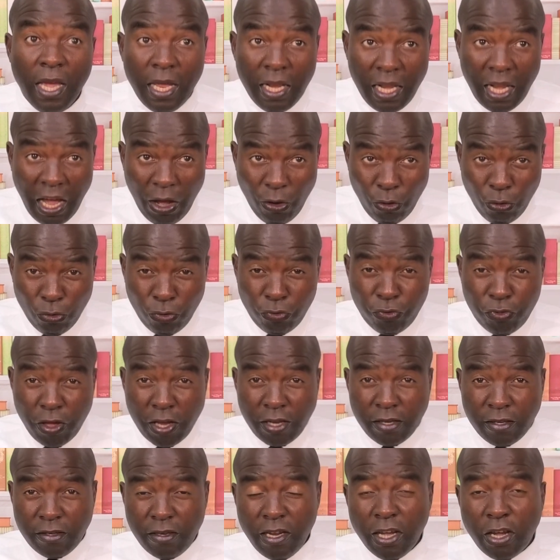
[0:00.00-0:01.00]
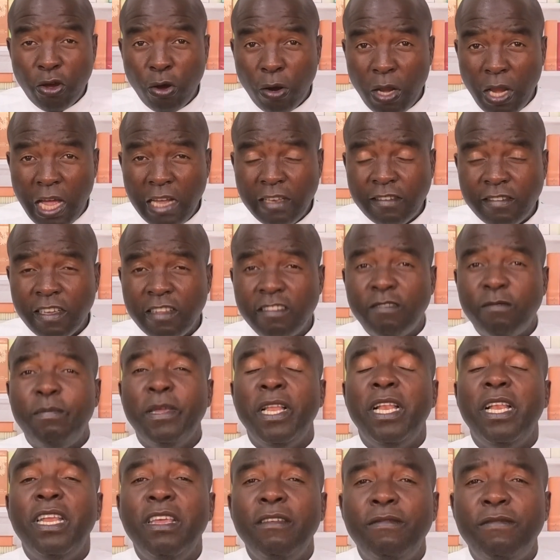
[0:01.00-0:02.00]
Now, the Nicolaitans
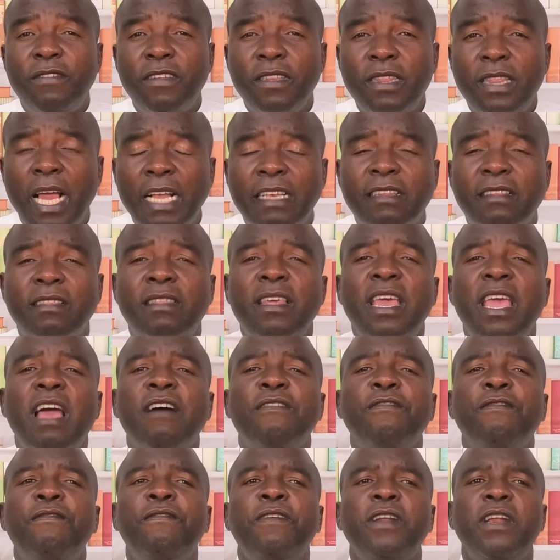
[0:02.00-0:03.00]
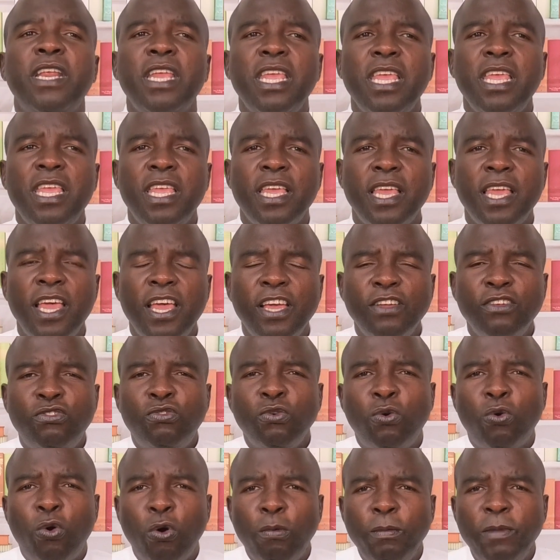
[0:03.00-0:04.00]
believed that they are free
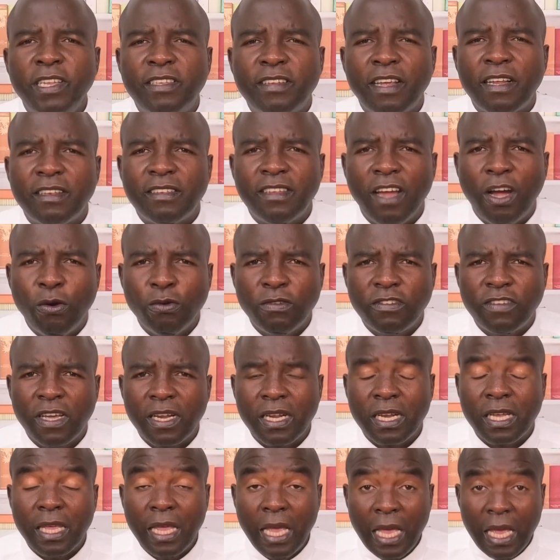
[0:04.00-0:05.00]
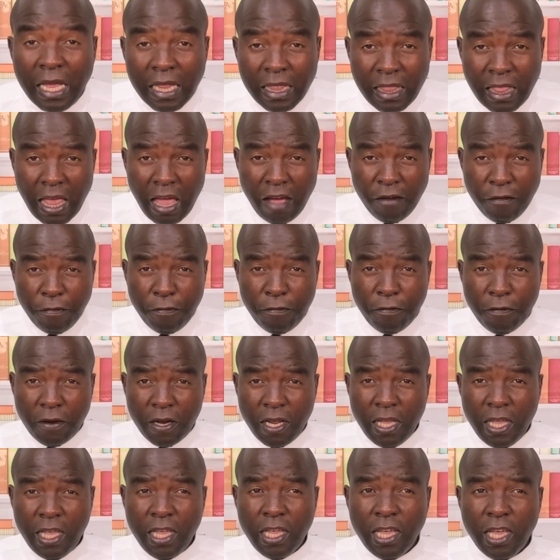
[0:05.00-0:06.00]
to commit adultery. They are
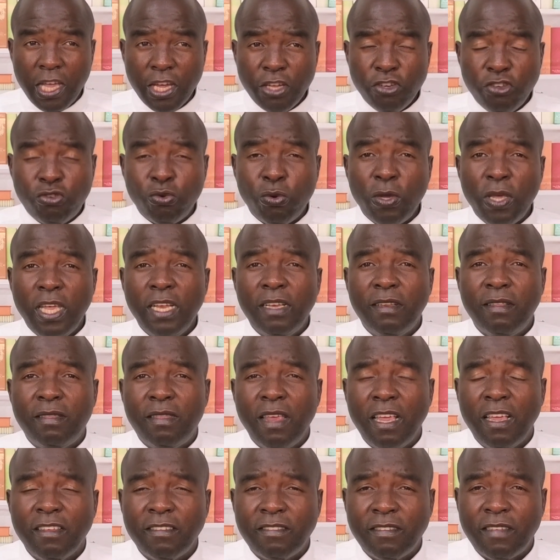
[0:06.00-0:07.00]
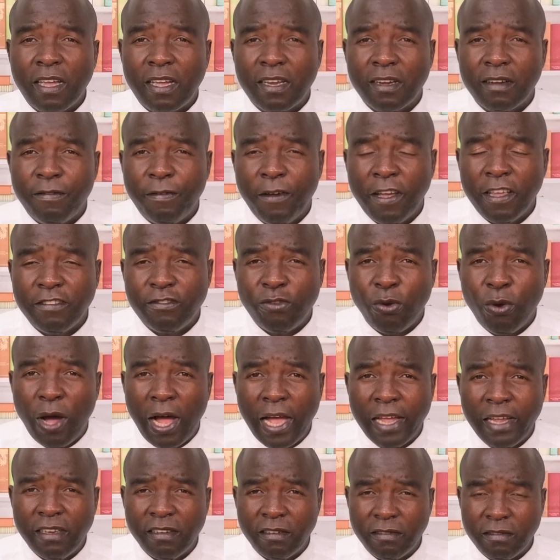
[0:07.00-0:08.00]
free to eat things sacrificed to
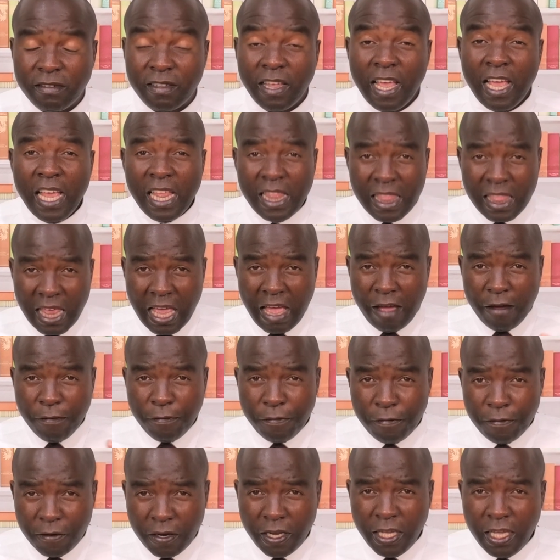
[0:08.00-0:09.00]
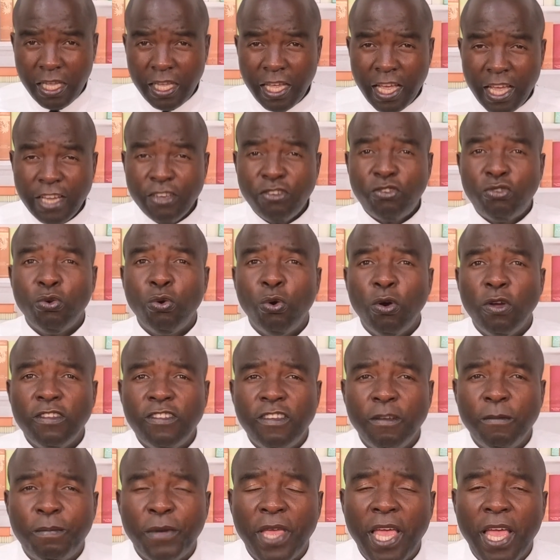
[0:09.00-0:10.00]
idols. They are free to
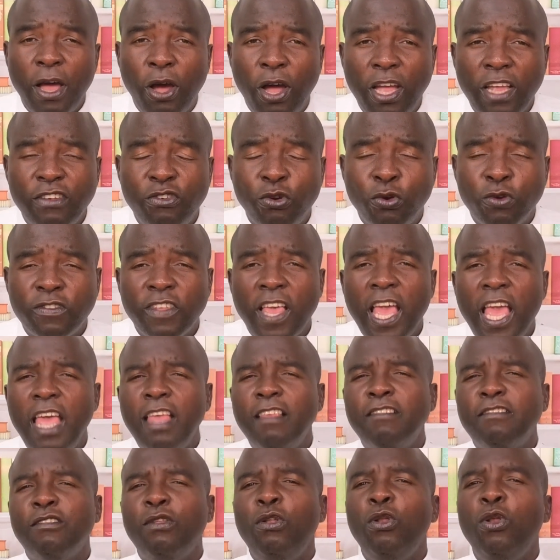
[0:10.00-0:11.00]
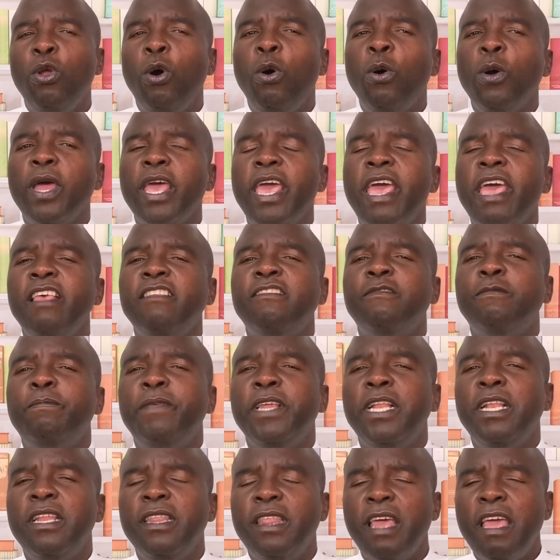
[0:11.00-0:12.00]
worship idols. As long as
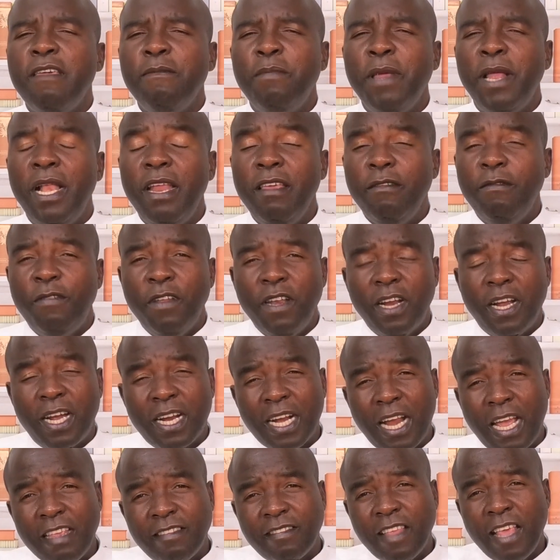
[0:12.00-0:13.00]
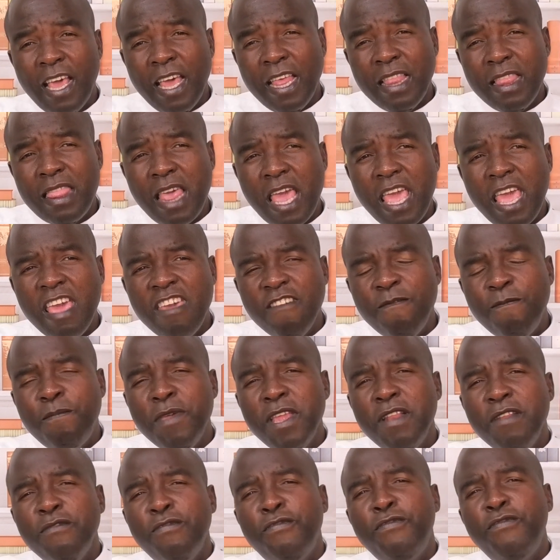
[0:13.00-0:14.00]
they believe in Christ, they have
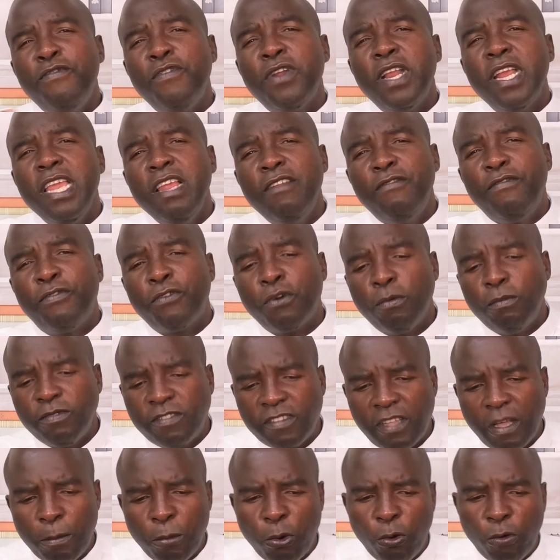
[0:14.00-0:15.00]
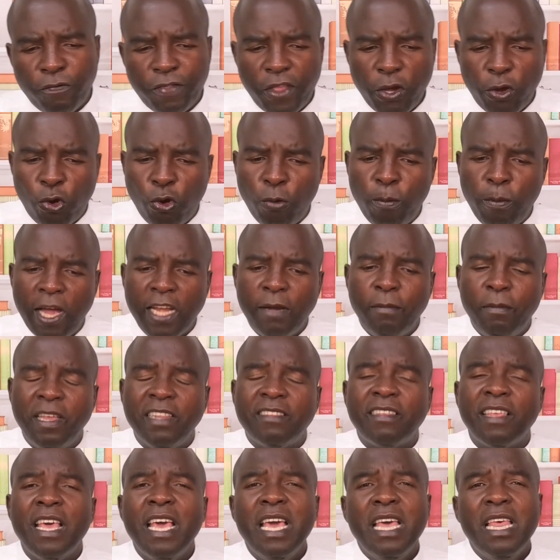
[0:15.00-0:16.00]
been freed from some of the
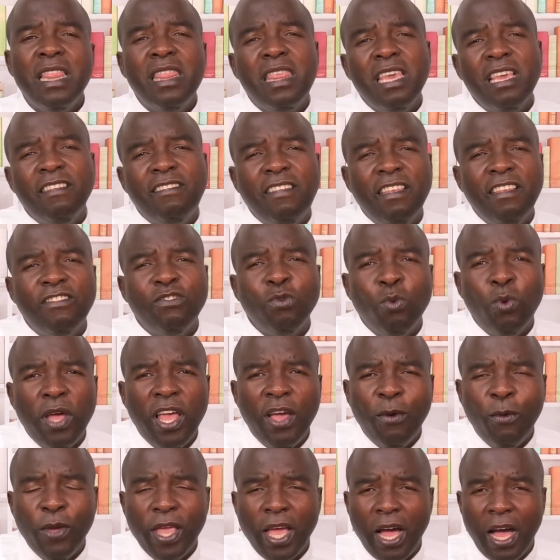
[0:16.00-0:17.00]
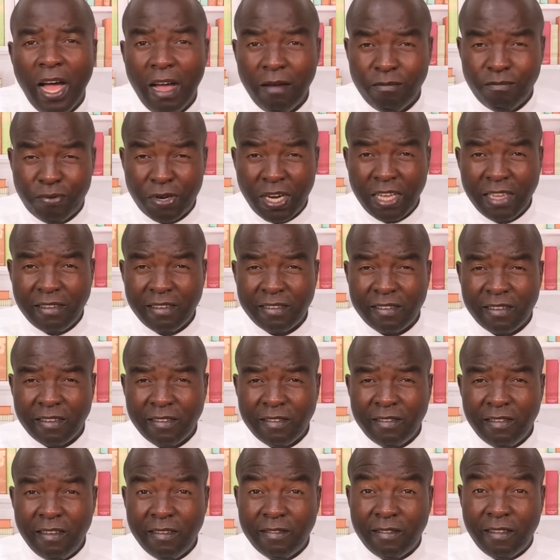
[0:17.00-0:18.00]
commandments. This is where we are, brothers and
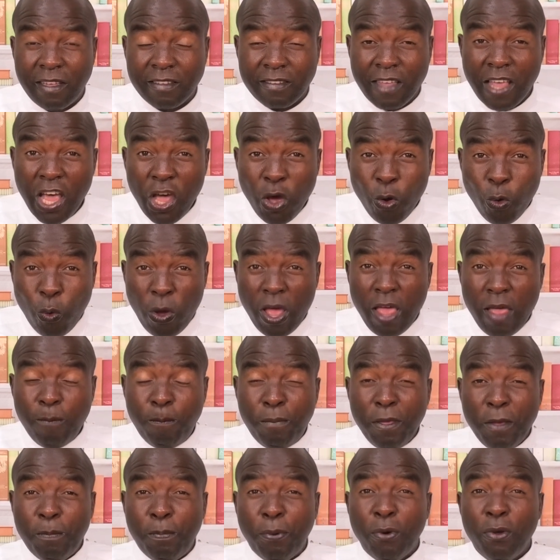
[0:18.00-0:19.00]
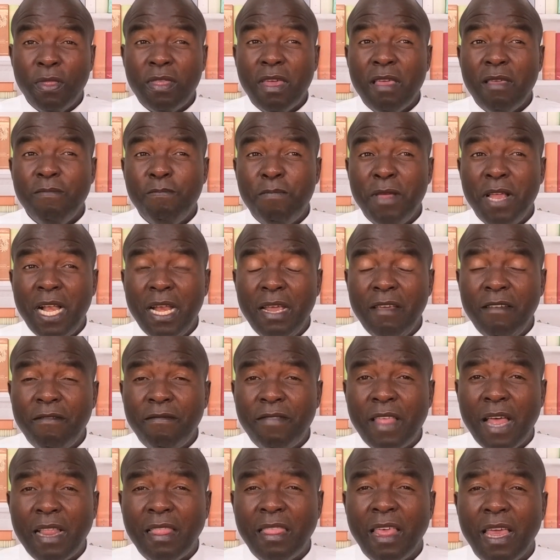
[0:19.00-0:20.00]
sisters, where people, they
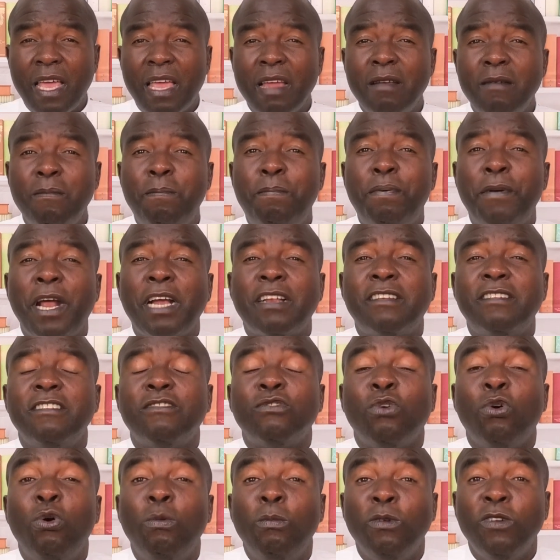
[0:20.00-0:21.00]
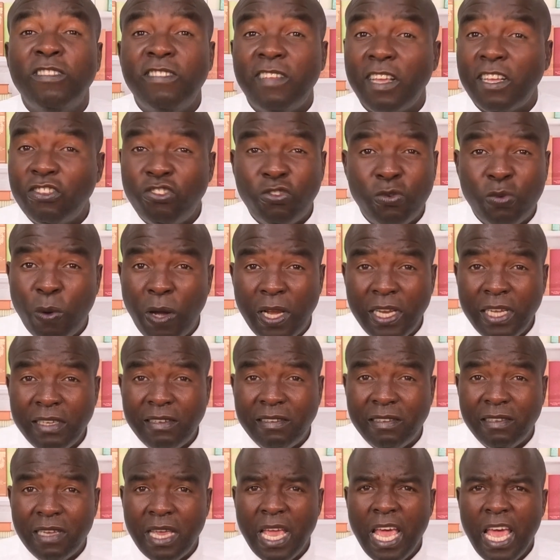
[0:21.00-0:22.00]
believe that they can practice
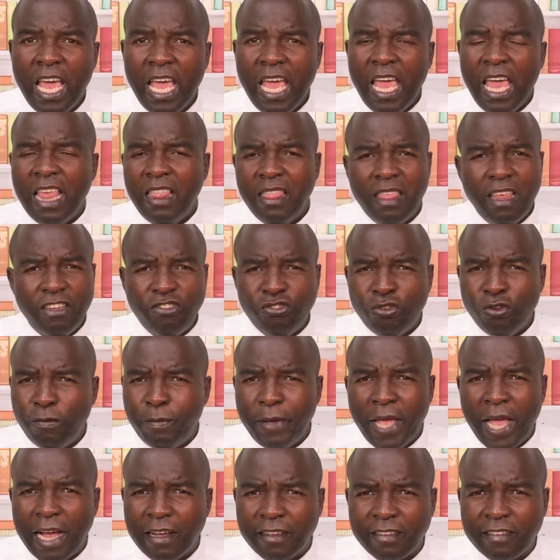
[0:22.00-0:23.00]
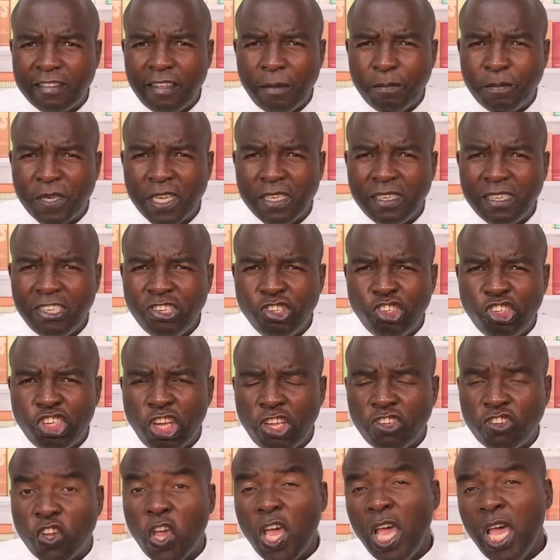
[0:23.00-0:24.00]
homosexuality and they should be accepted in
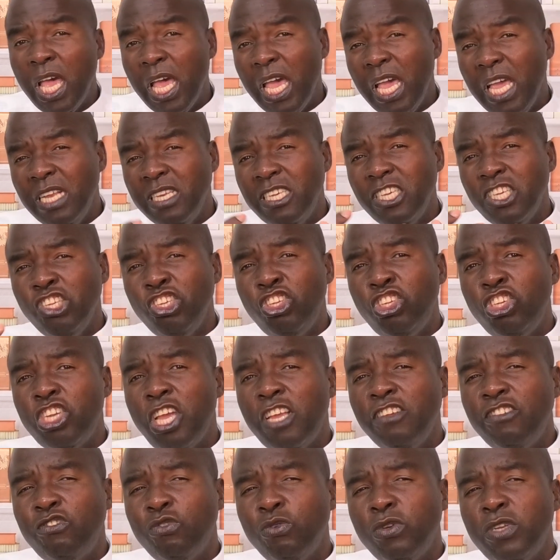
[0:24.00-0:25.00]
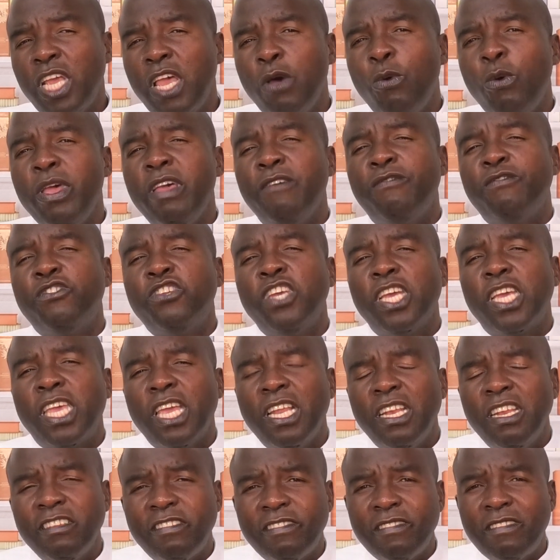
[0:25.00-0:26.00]
church. And in church today, we have
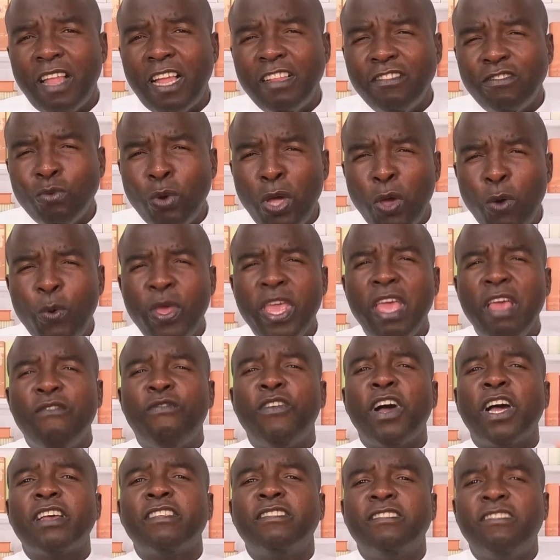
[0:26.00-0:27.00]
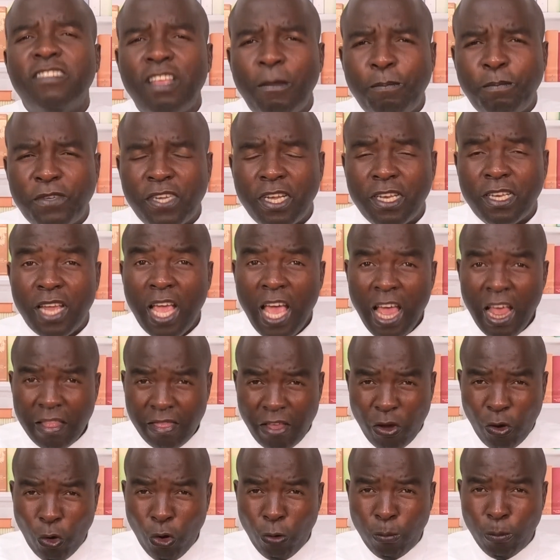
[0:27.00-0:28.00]
taken a stance where we have accepted
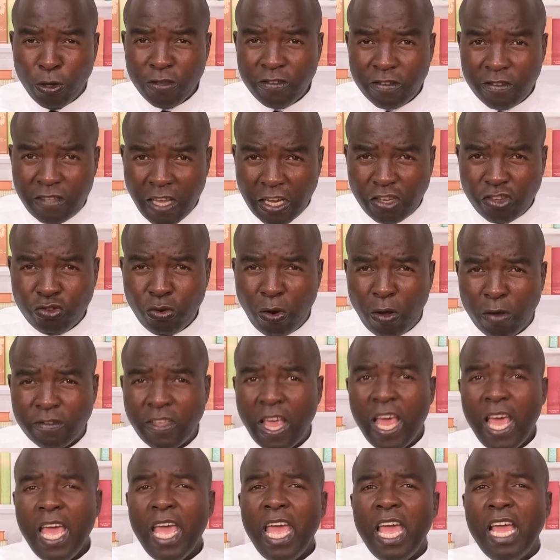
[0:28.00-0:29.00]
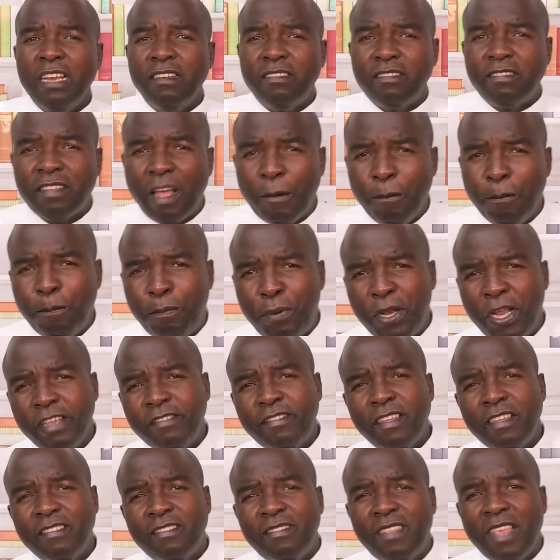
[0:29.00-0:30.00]
the homosexuals. In some
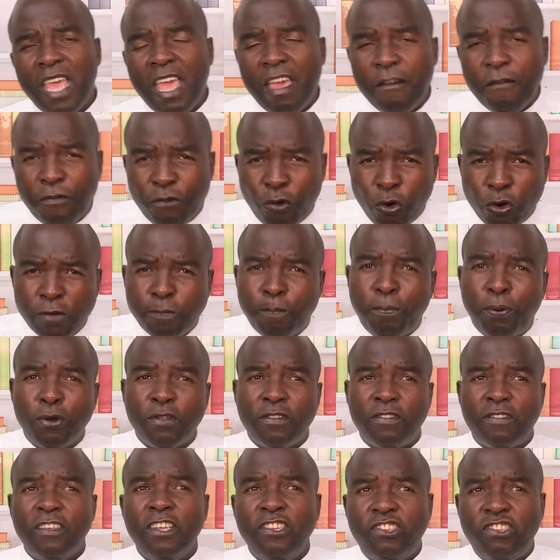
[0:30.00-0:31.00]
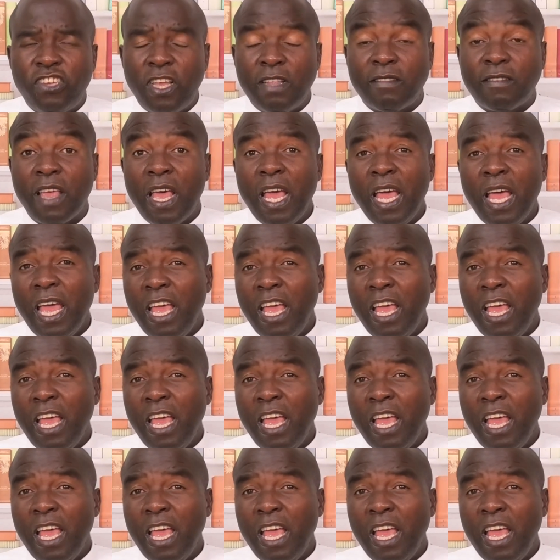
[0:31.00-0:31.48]
places, they have got positions.